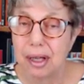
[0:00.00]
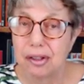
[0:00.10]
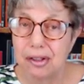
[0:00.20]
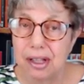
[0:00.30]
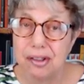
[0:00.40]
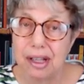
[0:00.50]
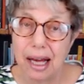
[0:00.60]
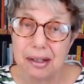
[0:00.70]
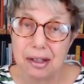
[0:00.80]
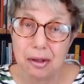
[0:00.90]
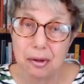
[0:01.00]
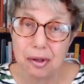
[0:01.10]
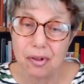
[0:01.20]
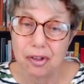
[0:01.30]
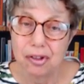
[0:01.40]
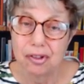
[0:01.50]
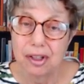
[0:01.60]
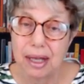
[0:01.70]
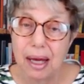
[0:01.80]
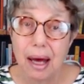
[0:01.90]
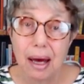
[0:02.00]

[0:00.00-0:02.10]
at Indiana University,